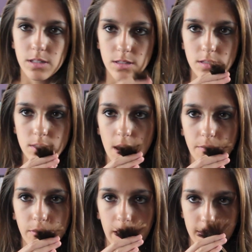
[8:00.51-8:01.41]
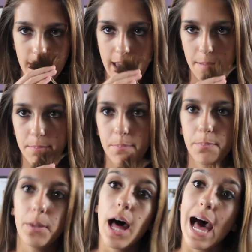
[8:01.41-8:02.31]
and stuff like that
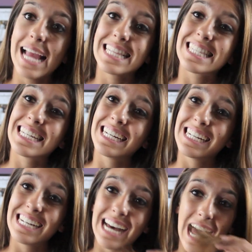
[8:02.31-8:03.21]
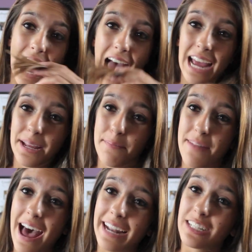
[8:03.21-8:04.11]
but I am
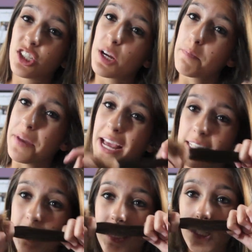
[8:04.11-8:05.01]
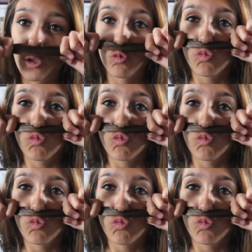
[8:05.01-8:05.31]
not a gymnast.